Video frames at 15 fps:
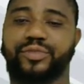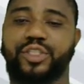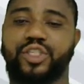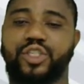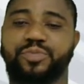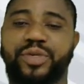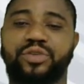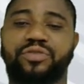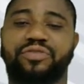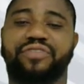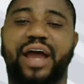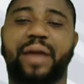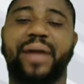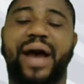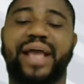spindle
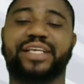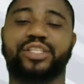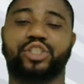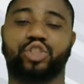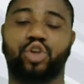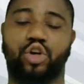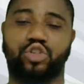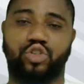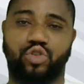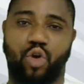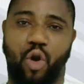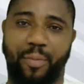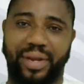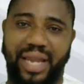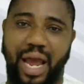fiber is
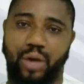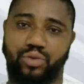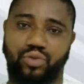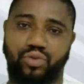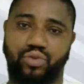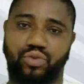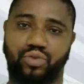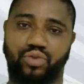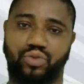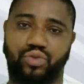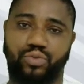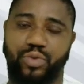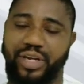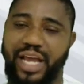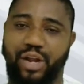just coming out,
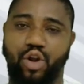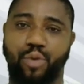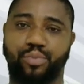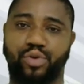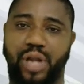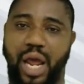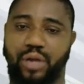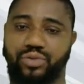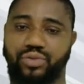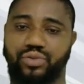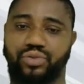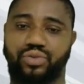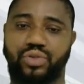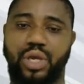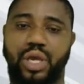but they are not
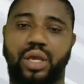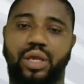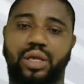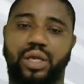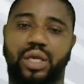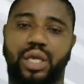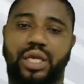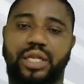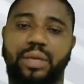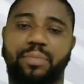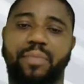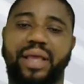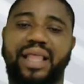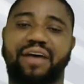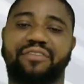pronounced. In the
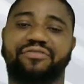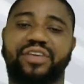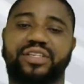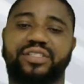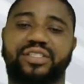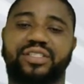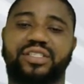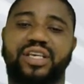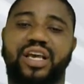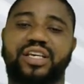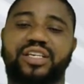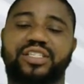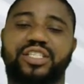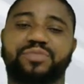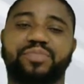metaphase,
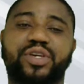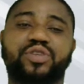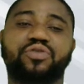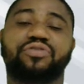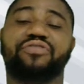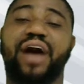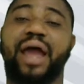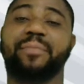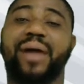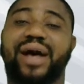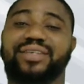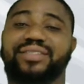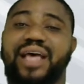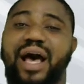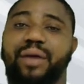spindle
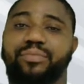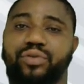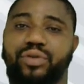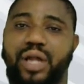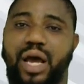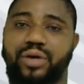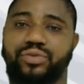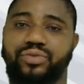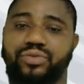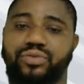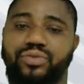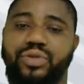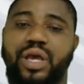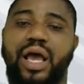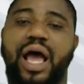fibers are
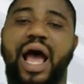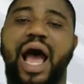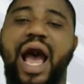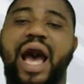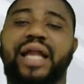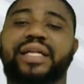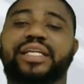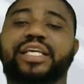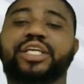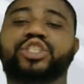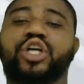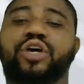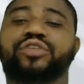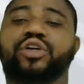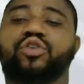pronounced, and
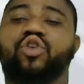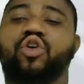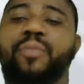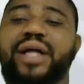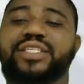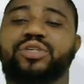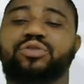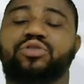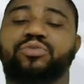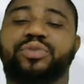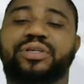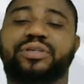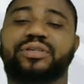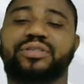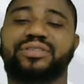each of the chromatid will
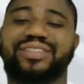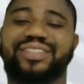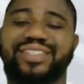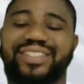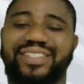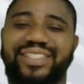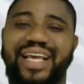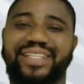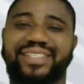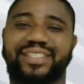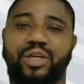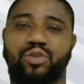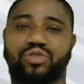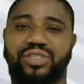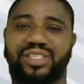be
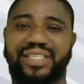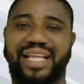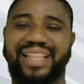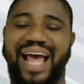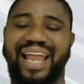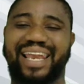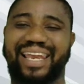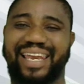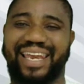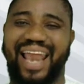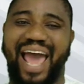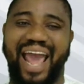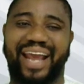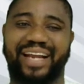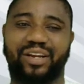set. They will set and
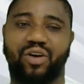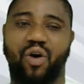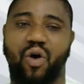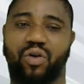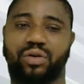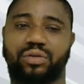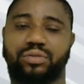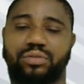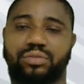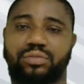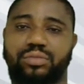line on